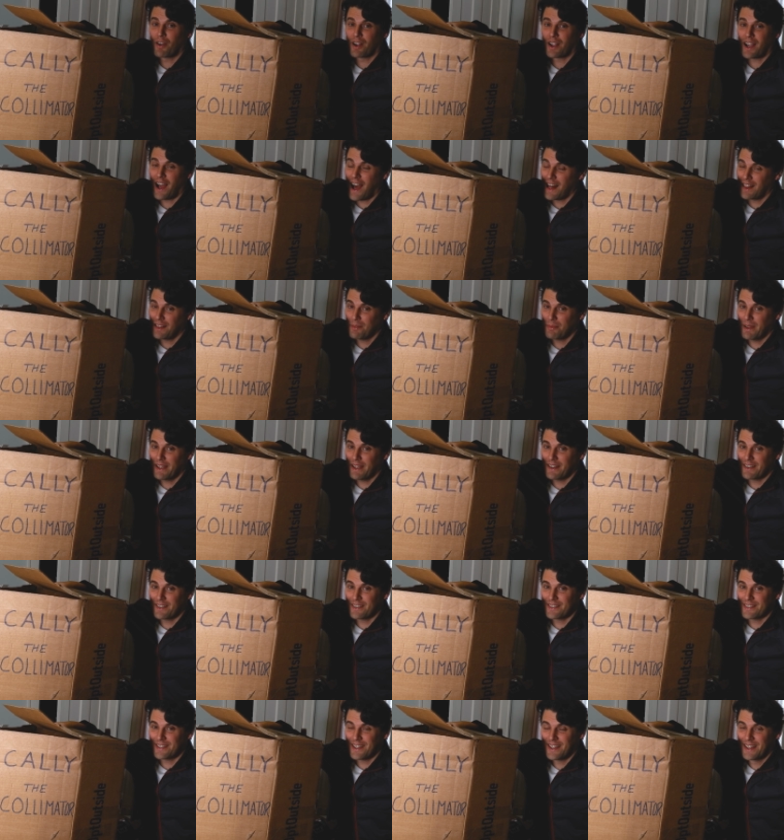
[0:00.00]
about
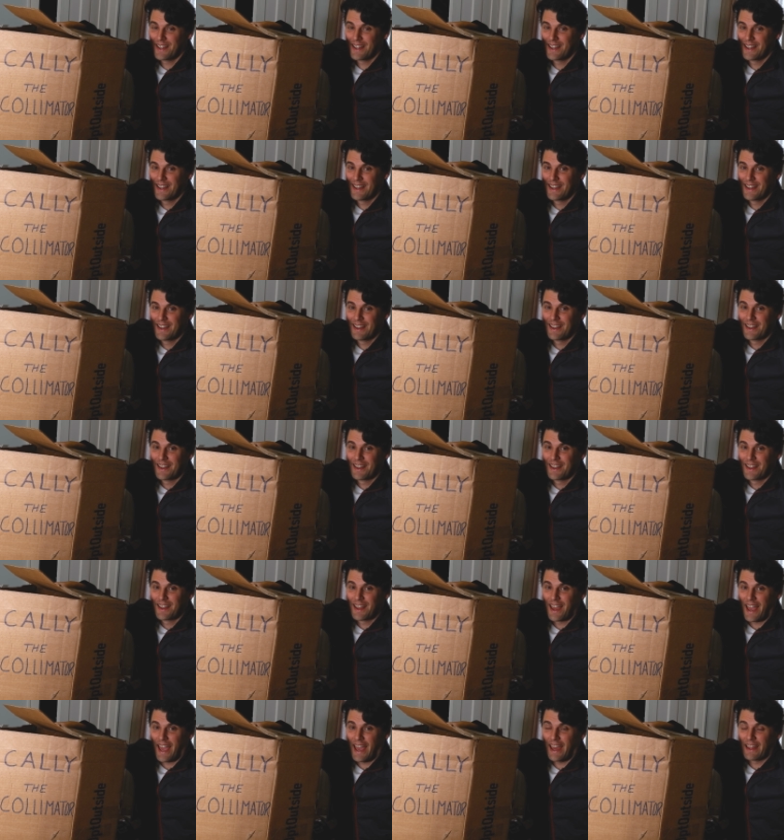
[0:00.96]
collimators
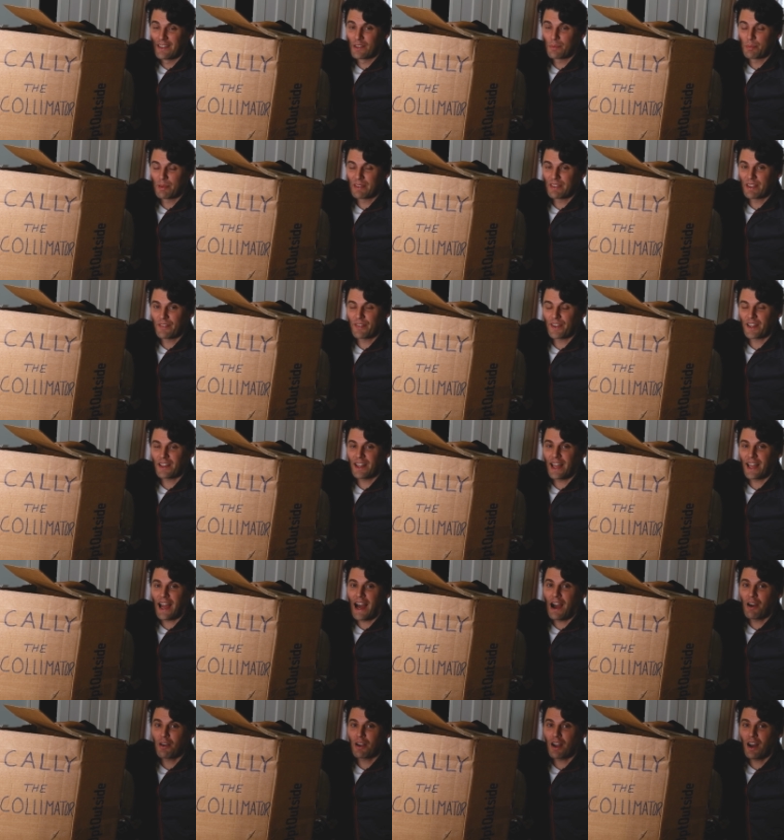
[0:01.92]
and
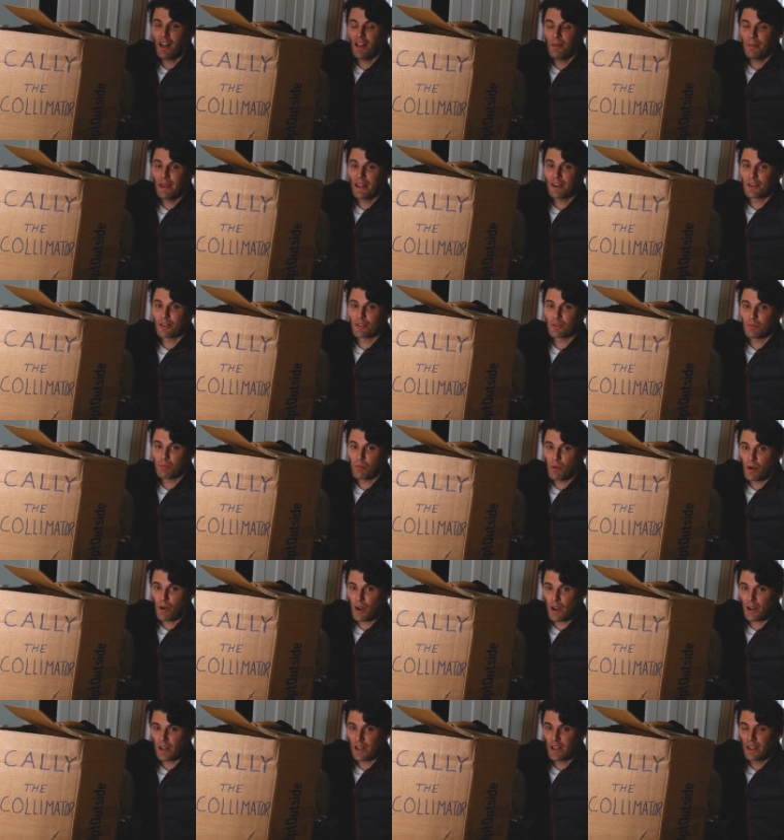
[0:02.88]
specifically how collimators
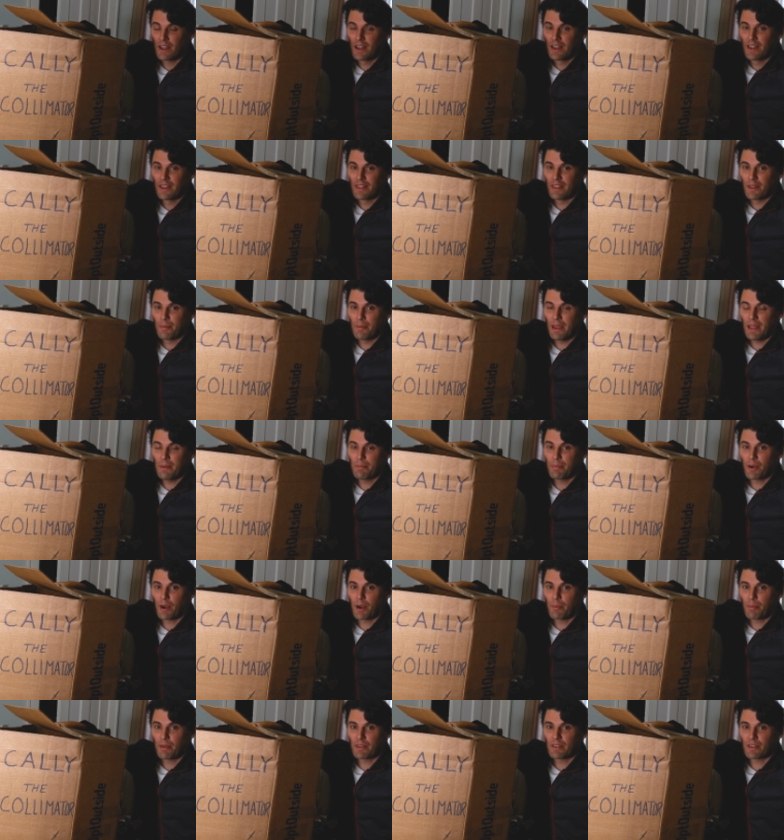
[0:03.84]
work, the
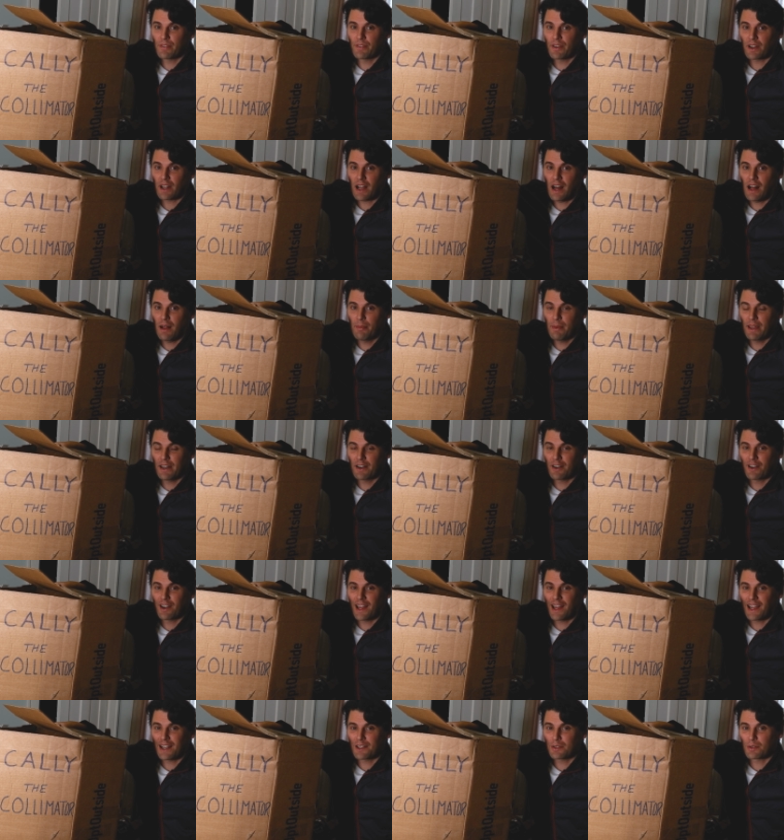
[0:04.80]
main purpose of a
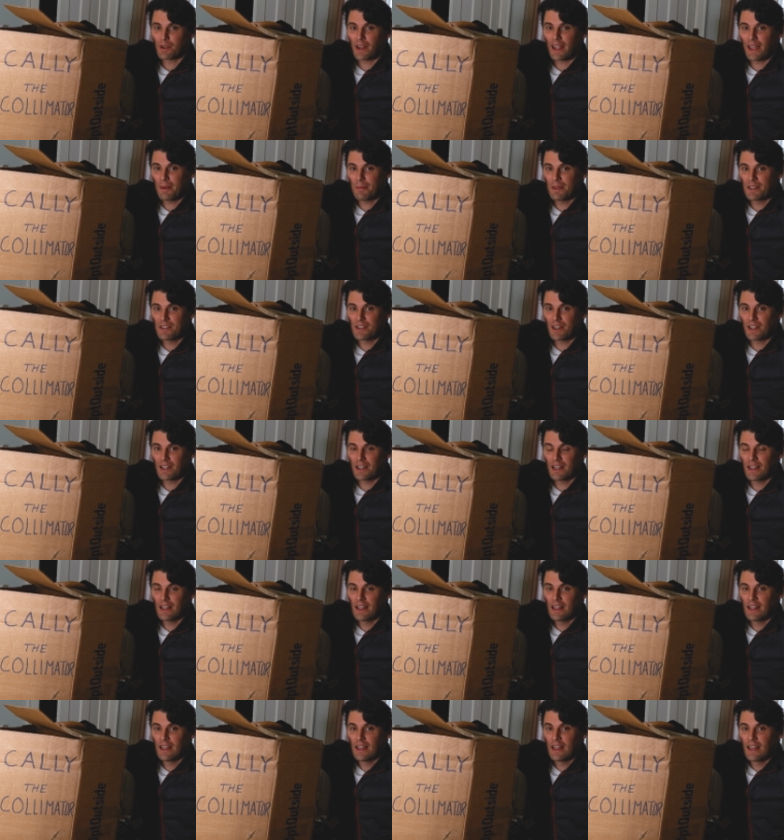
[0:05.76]
collimator in X-ray
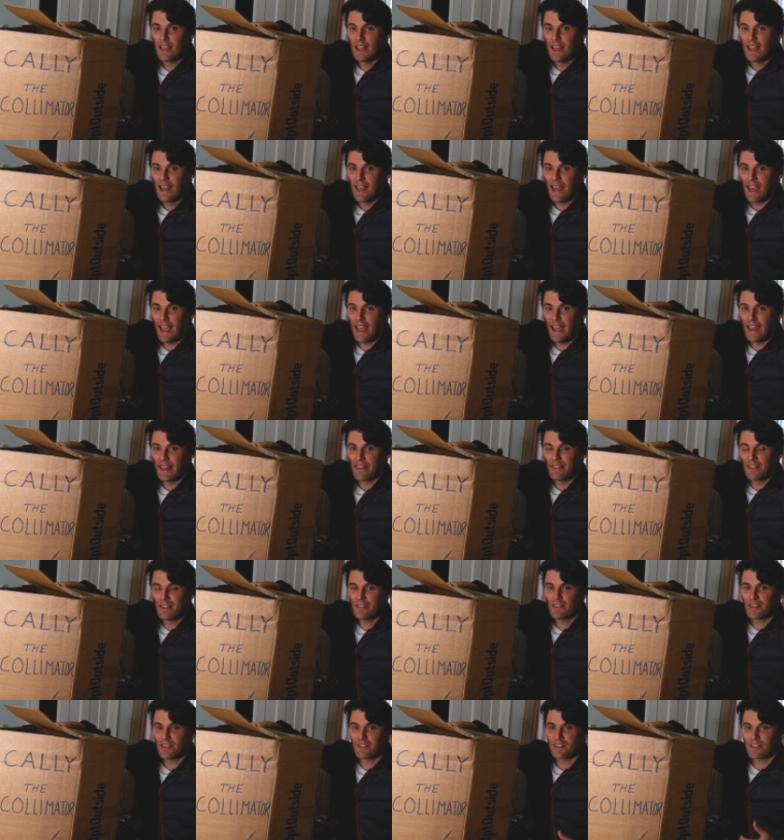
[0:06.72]
imaging.
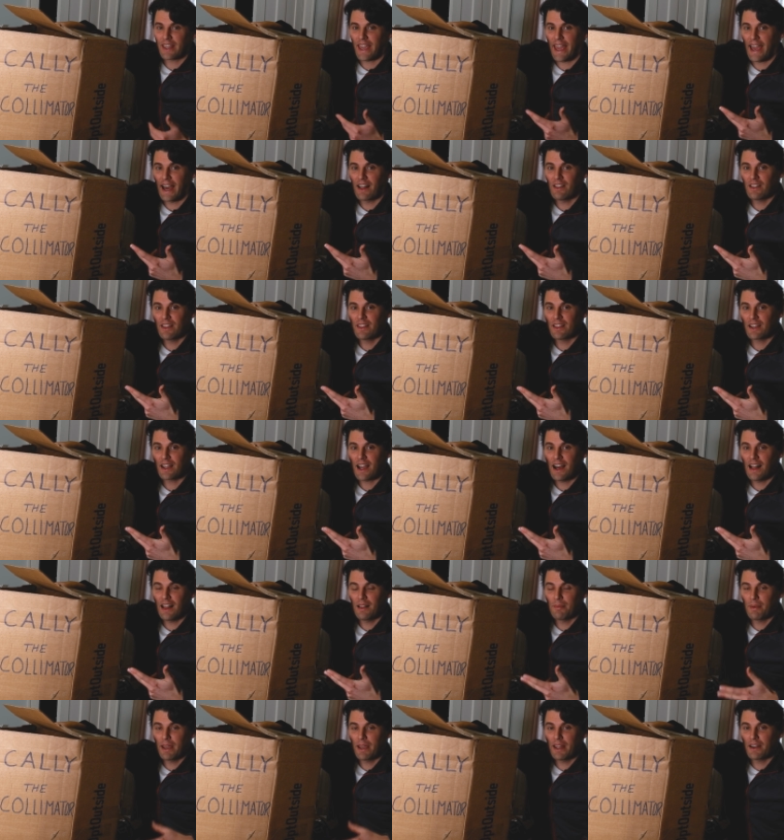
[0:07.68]
And this is Callie, the
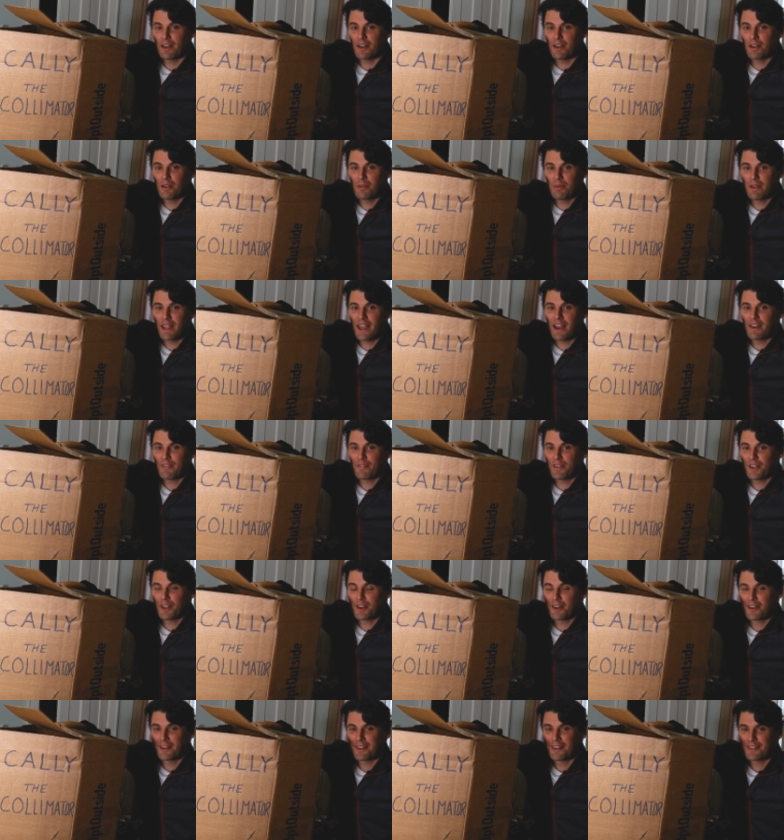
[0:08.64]
collimator we
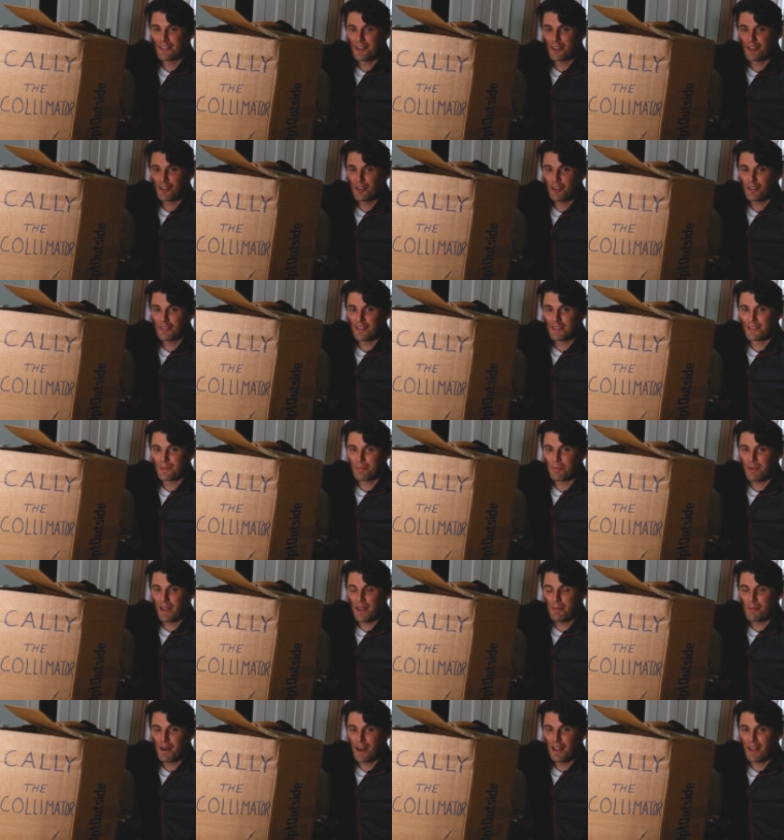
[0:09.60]
have here is our little
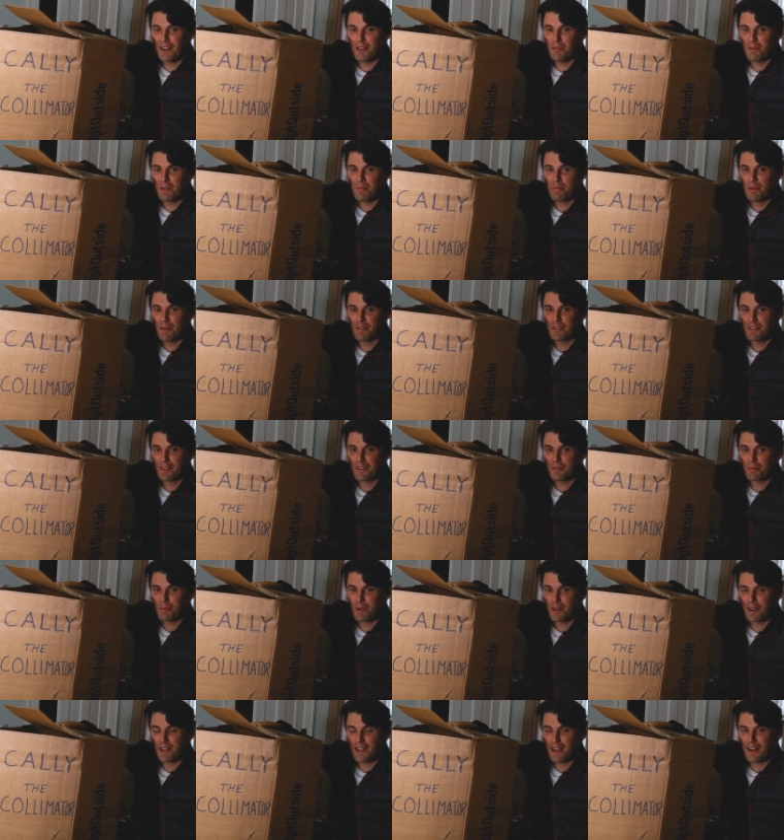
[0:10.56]
display model we built
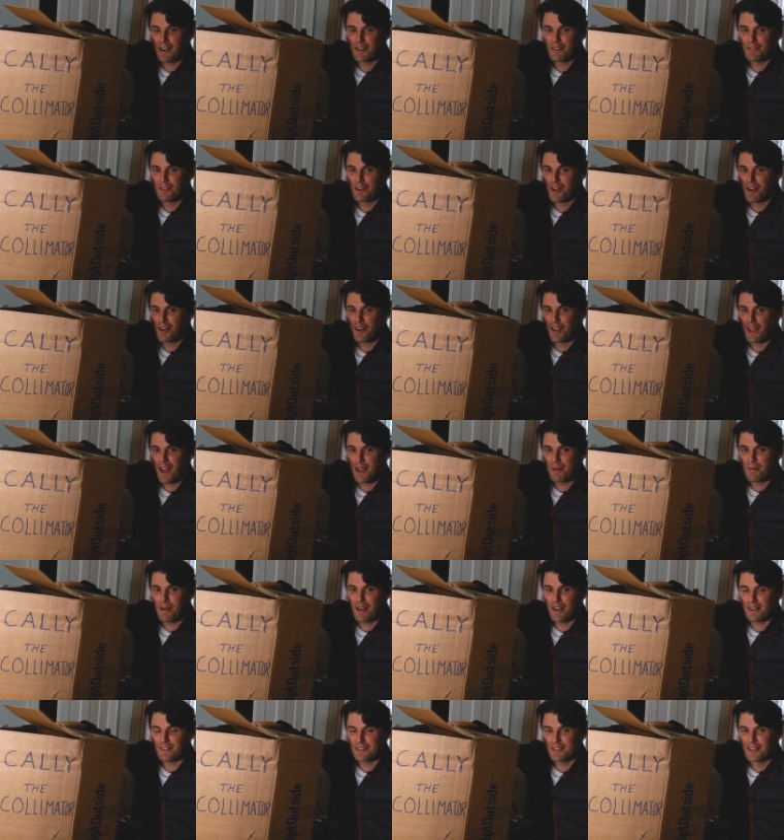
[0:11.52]
this morning out of an R E
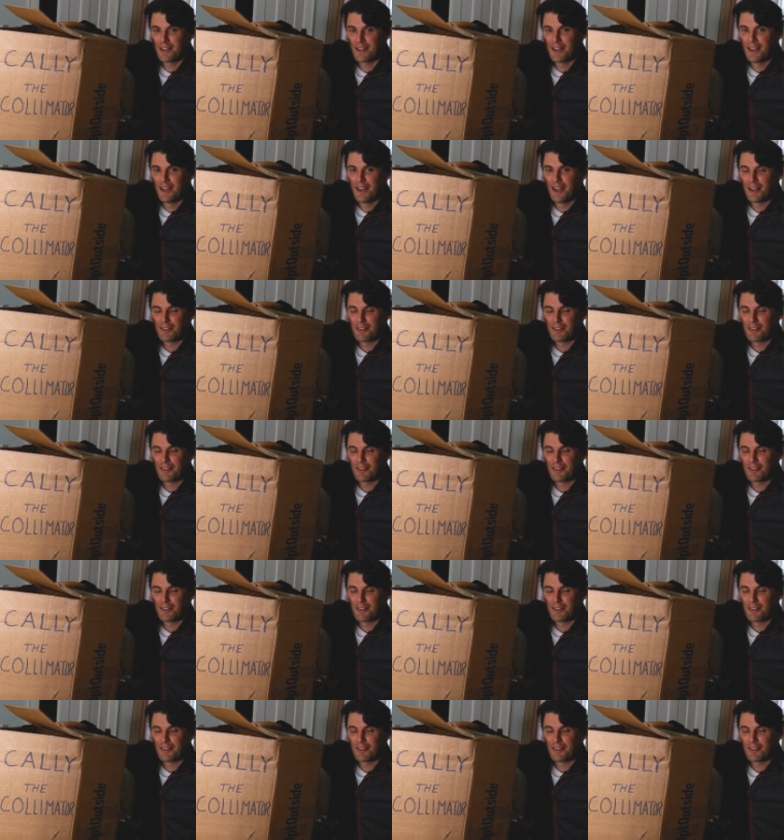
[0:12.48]
I box